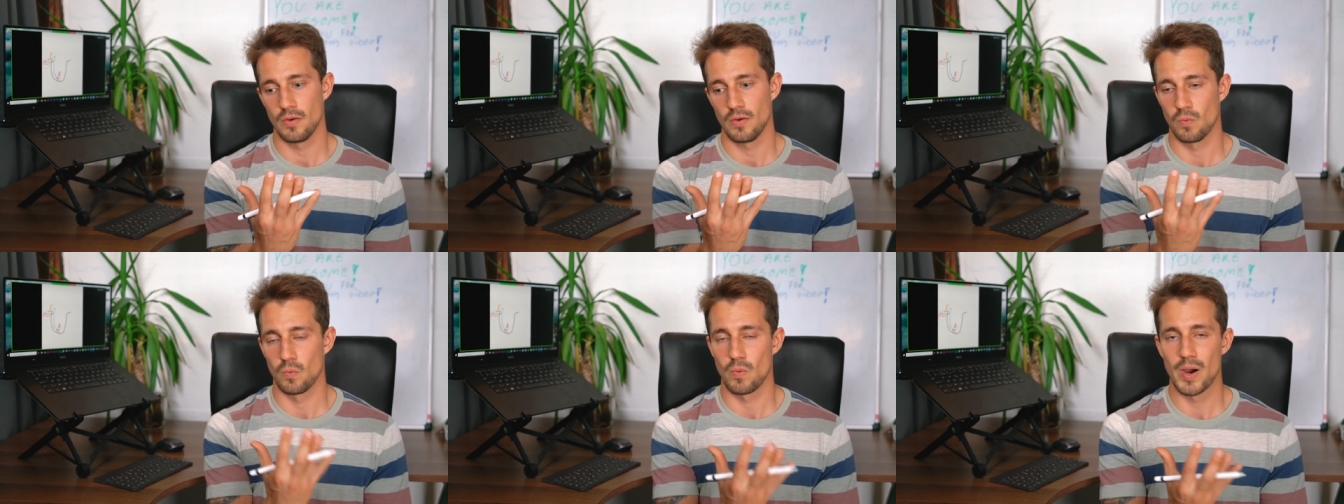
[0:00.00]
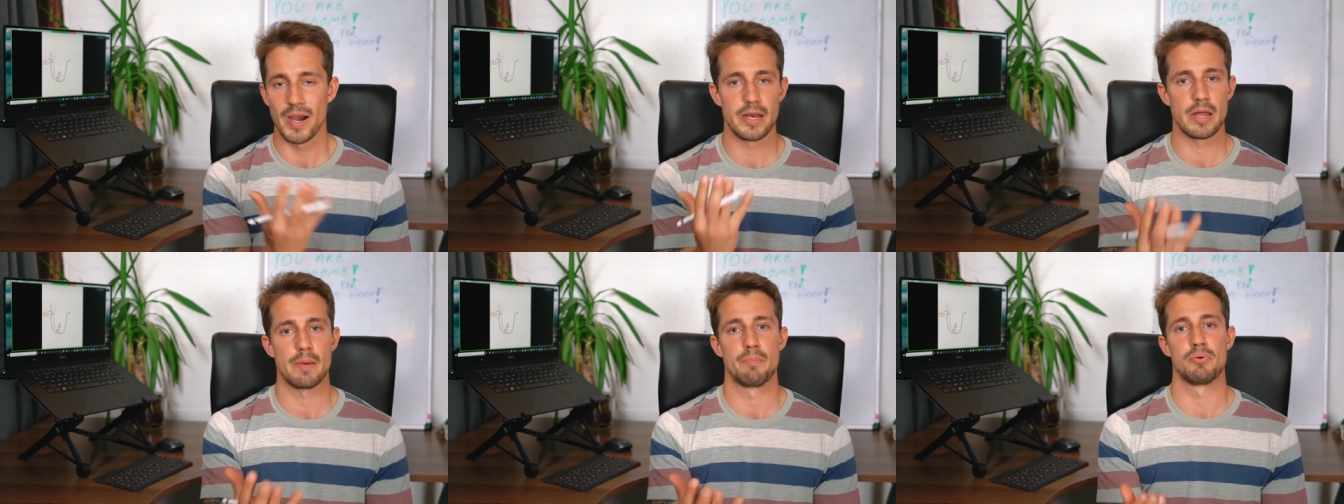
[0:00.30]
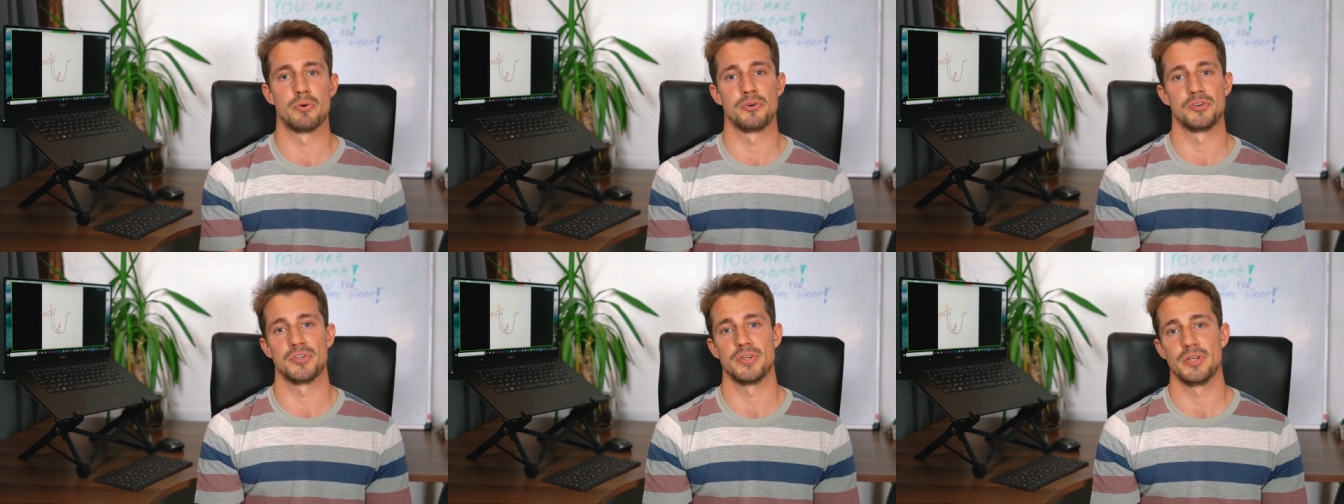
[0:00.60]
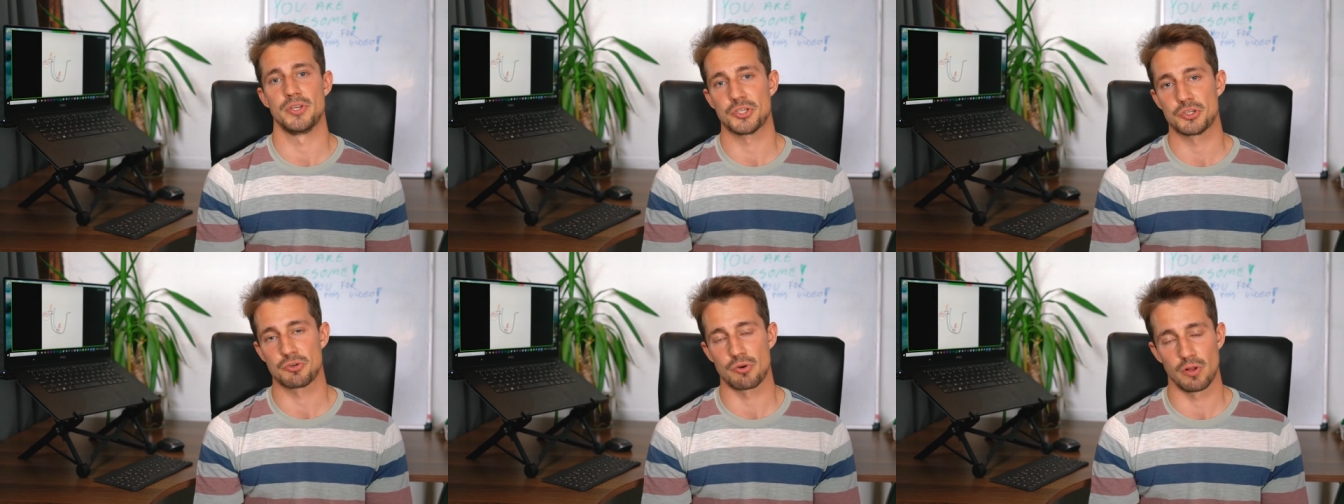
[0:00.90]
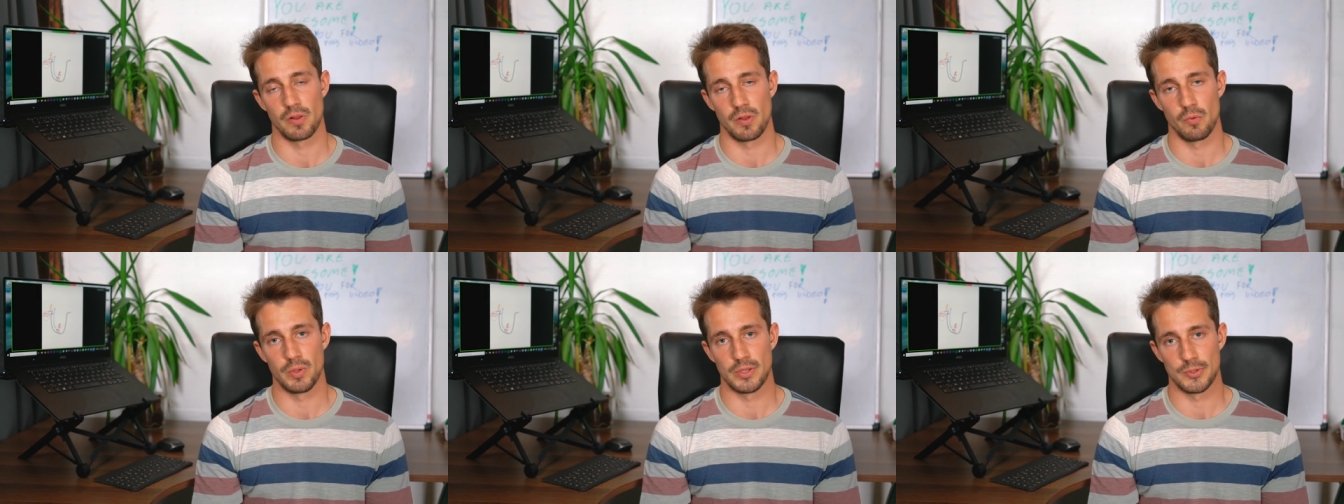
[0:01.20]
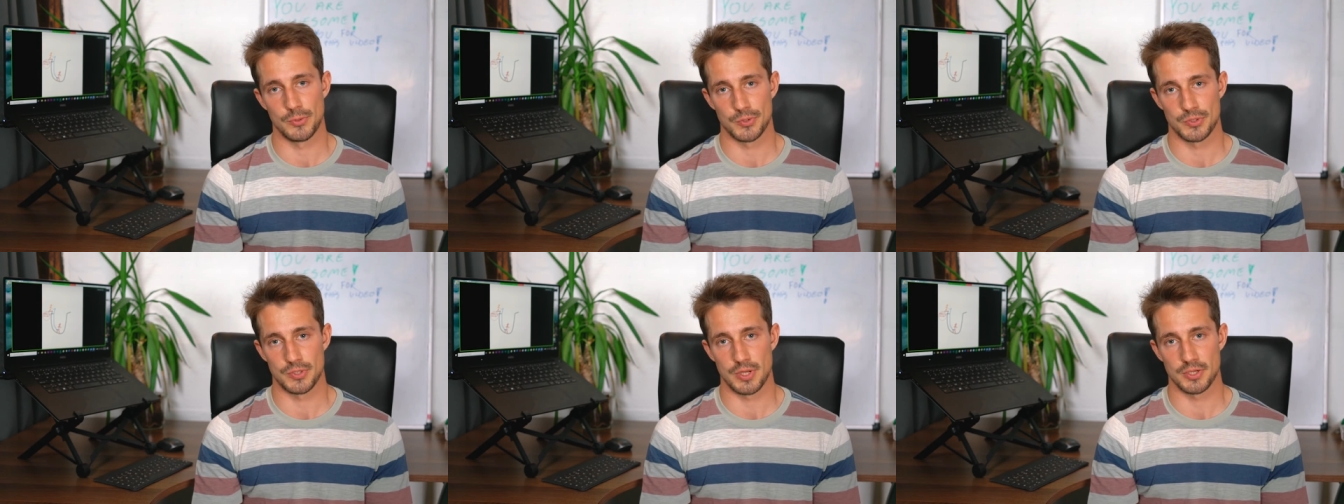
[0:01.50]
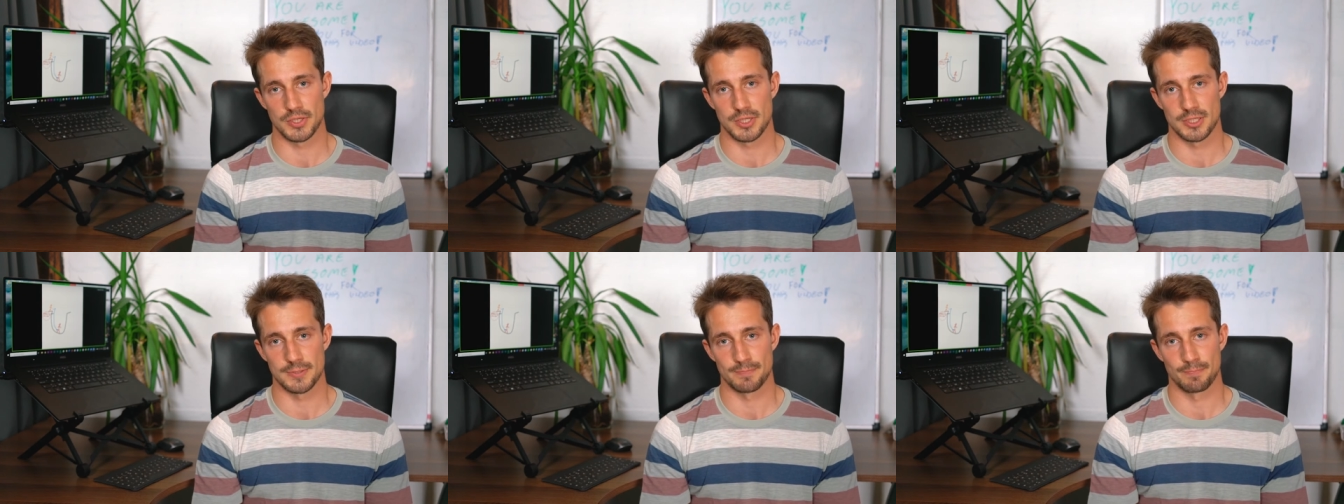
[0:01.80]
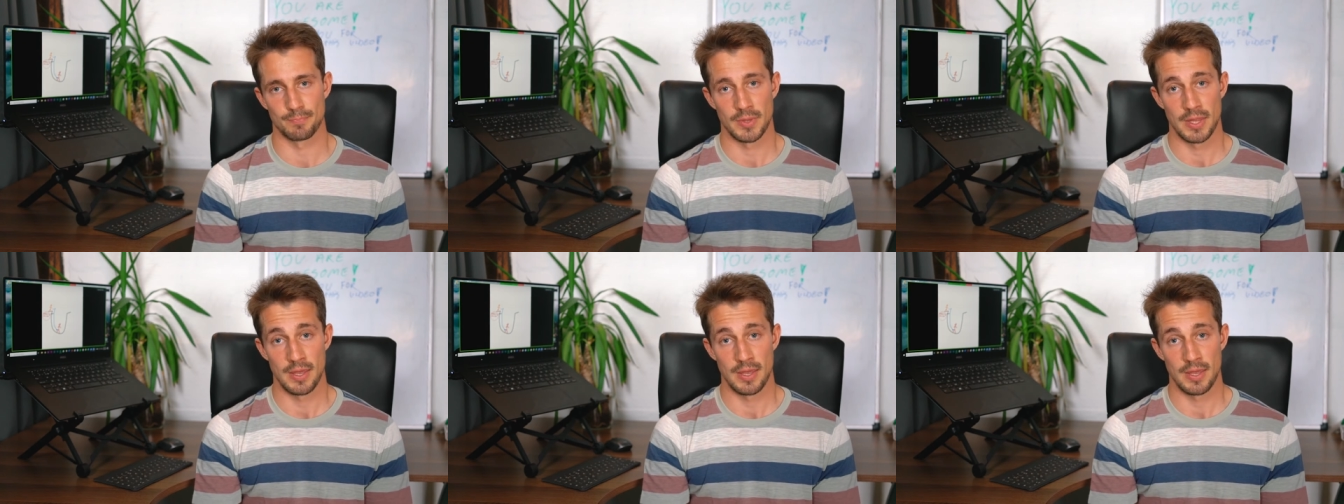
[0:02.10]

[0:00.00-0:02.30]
why that person is struggling with those thoughts.